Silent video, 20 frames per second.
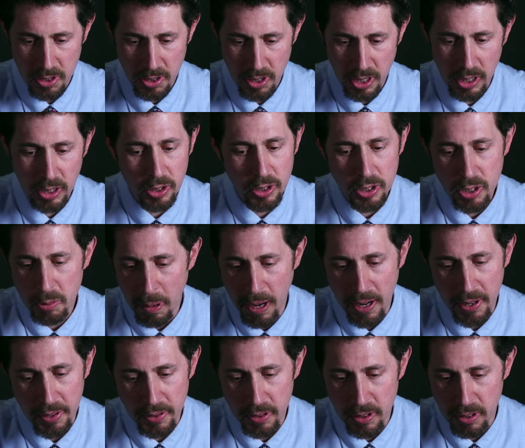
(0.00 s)
learned
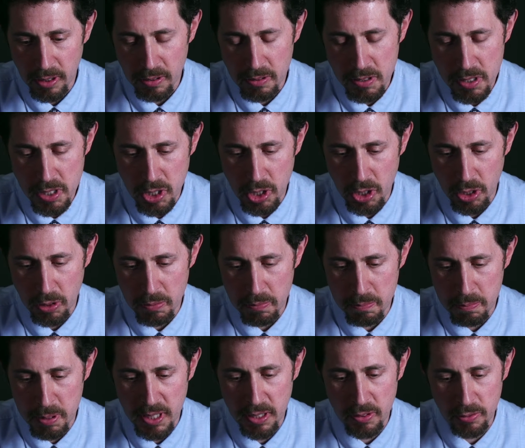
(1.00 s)
about,
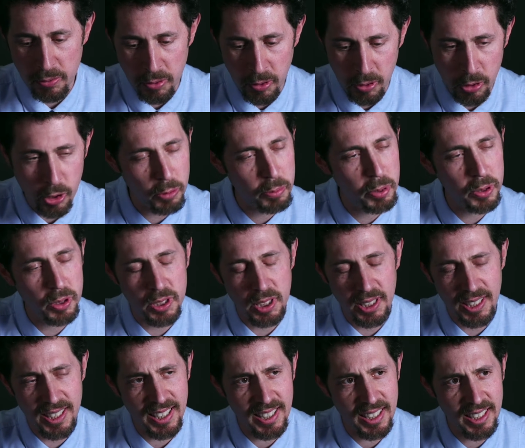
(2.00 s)
being vulnerable to
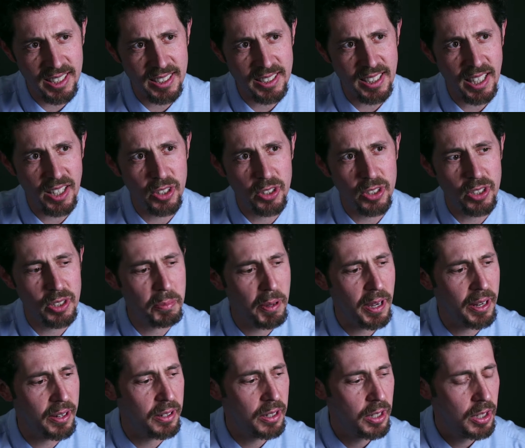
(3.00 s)
kids. I learned
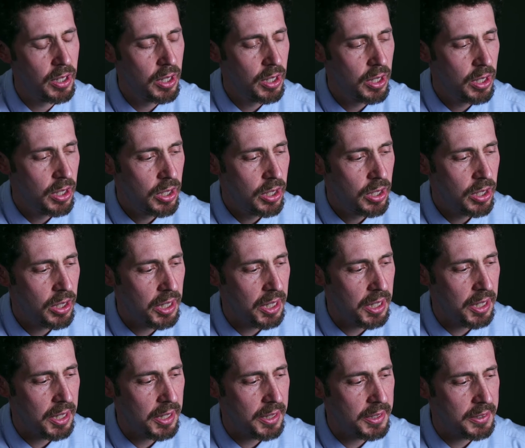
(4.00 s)
about
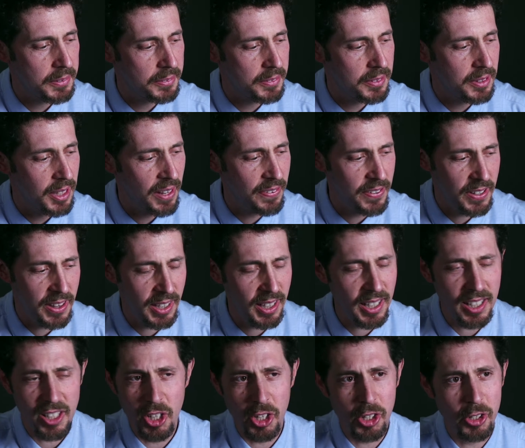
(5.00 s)
everything
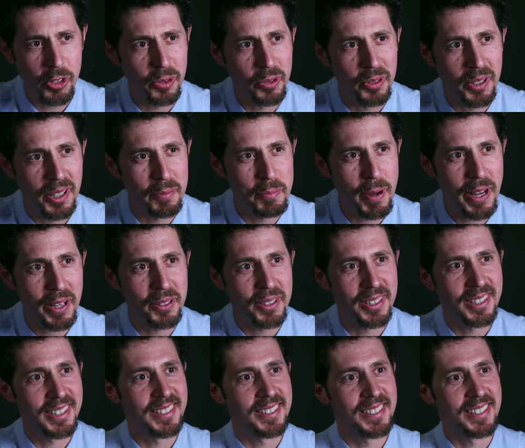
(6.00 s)
I know
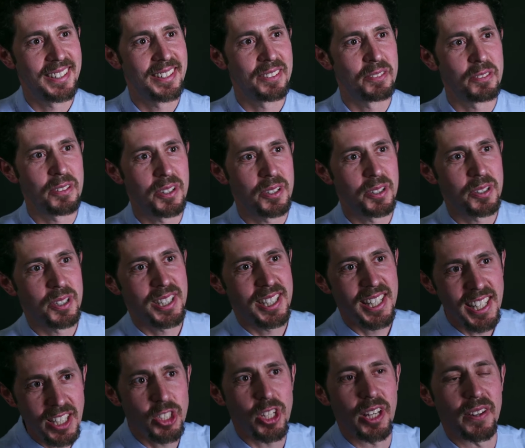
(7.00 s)
about
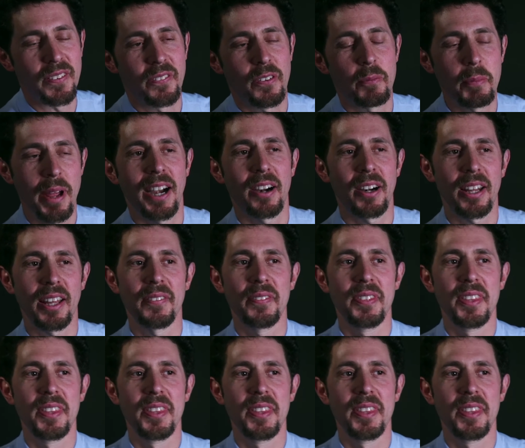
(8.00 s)
teaching from Harriet.